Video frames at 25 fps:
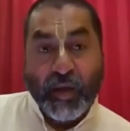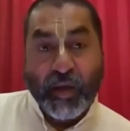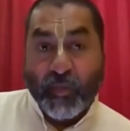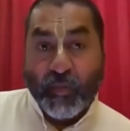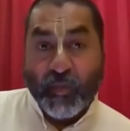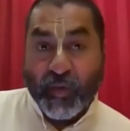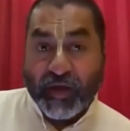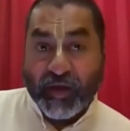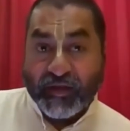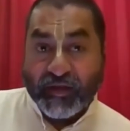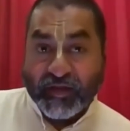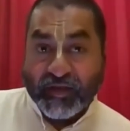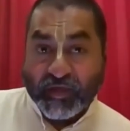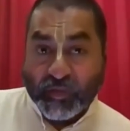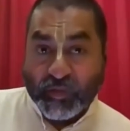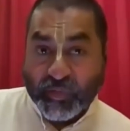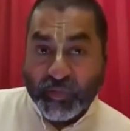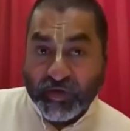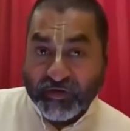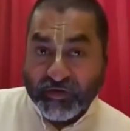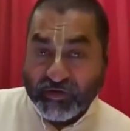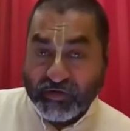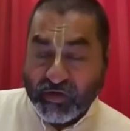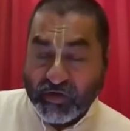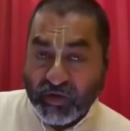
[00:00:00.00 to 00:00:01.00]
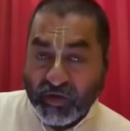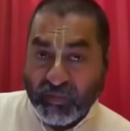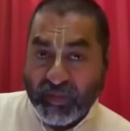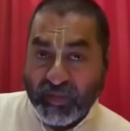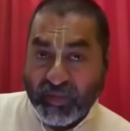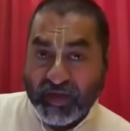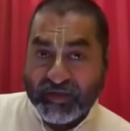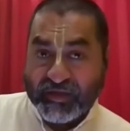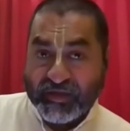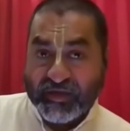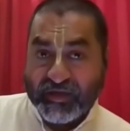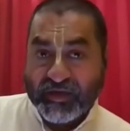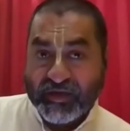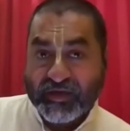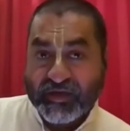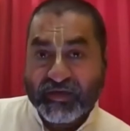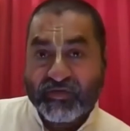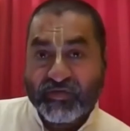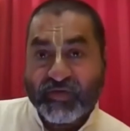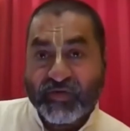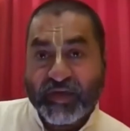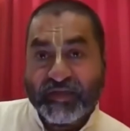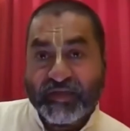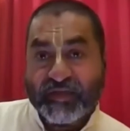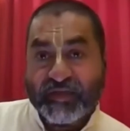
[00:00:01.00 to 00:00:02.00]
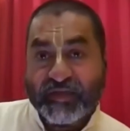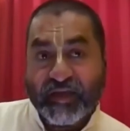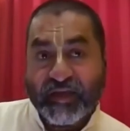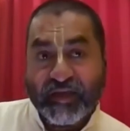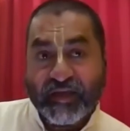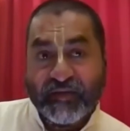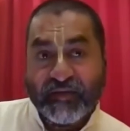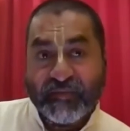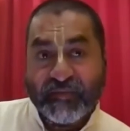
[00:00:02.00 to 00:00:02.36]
when the spiritual master is resting,